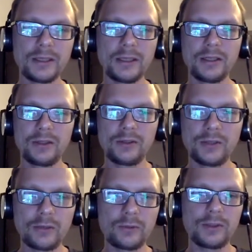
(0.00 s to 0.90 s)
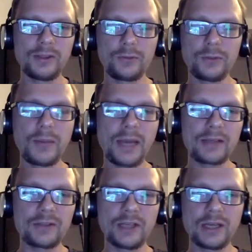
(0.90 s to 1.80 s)
So this
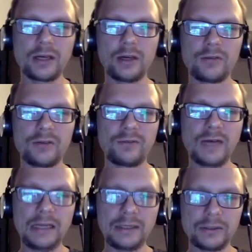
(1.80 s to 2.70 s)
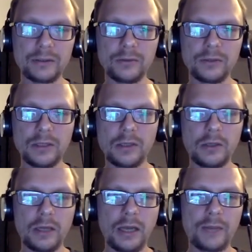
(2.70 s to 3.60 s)
repackaging of a value
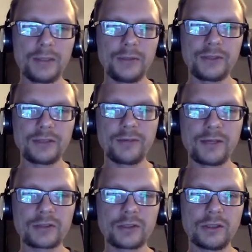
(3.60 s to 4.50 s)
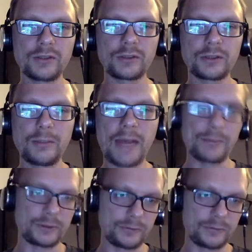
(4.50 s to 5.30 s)
by using a function is called a map.